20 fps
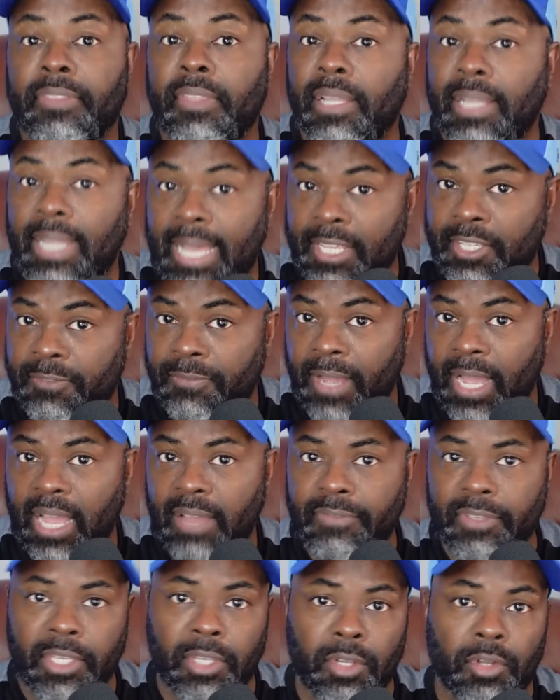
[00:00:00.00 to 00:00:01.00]
The last
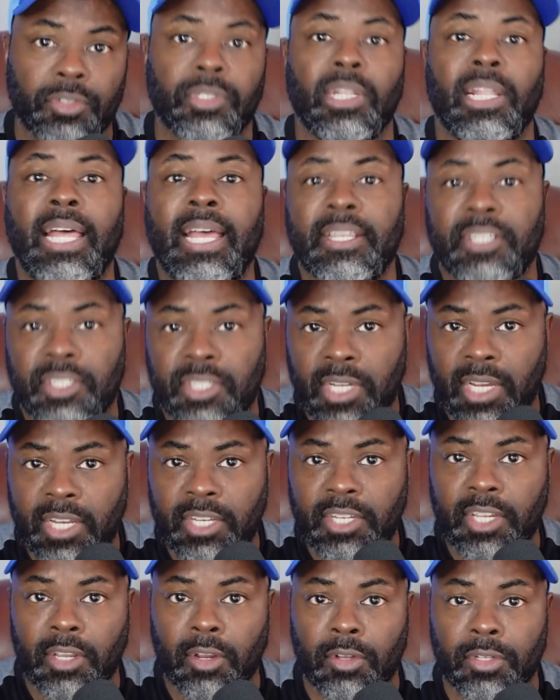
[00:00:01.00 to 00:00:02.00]
5 years, the last 10
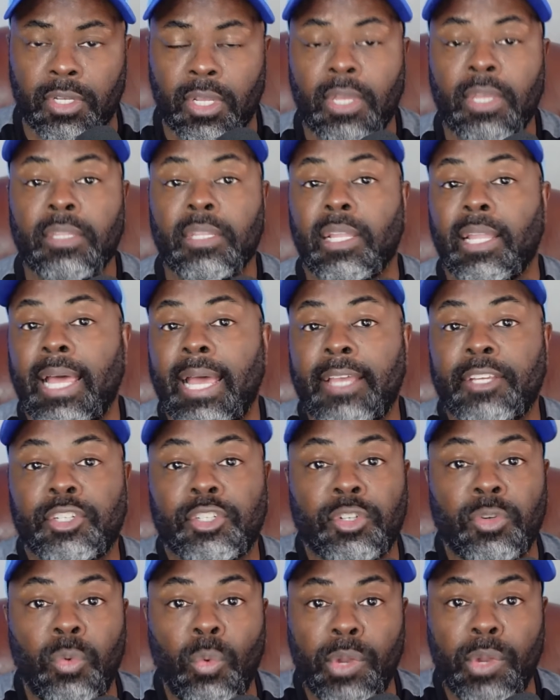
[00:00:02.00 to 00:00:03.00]
years, the
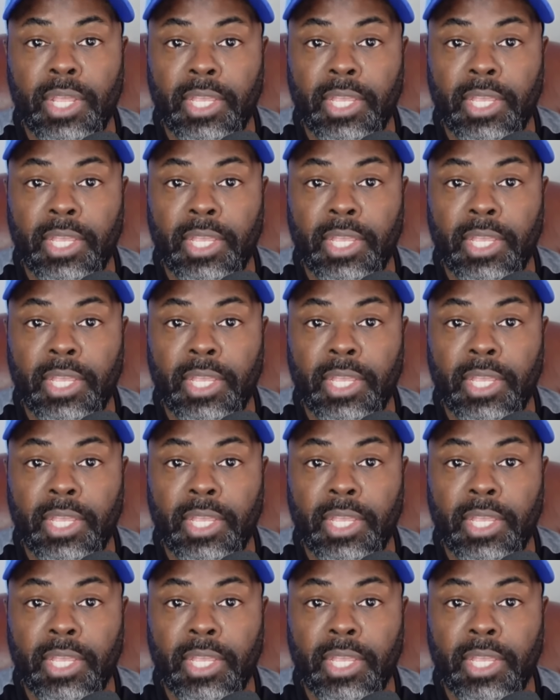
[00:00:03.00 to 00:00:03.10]
last 20